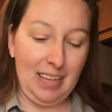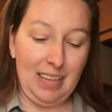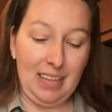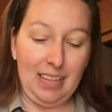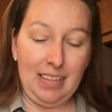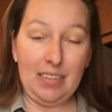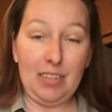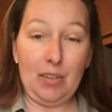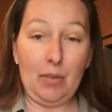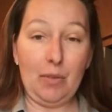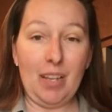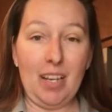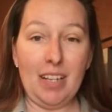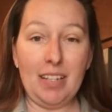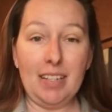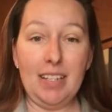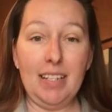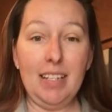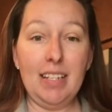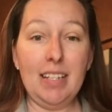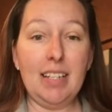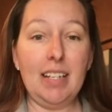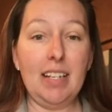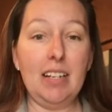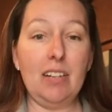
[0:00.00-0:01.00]
So that's
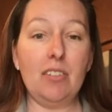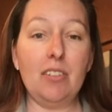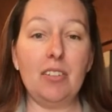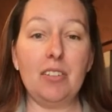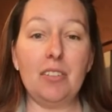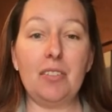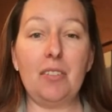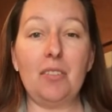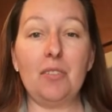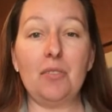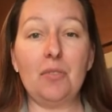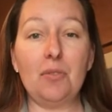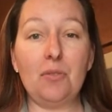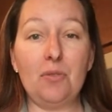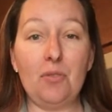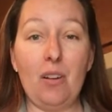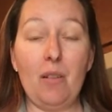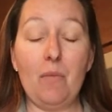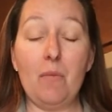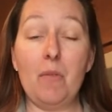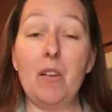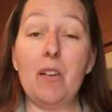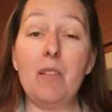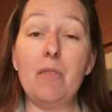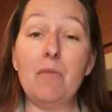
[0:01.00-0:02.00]
it. Here's our
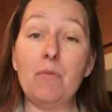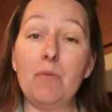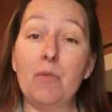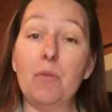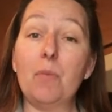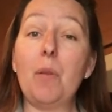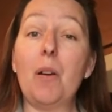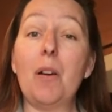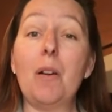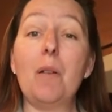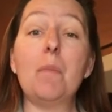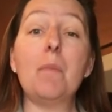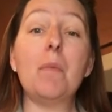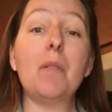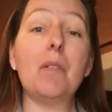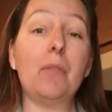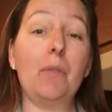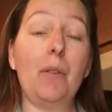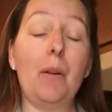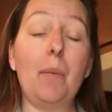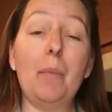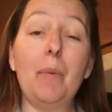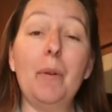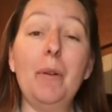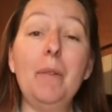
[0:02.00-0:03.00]
strawberry rhubarb
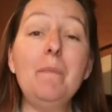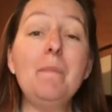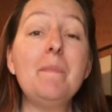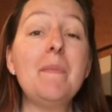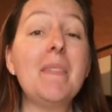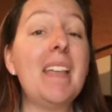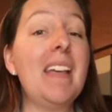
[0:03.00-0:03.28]
crumble.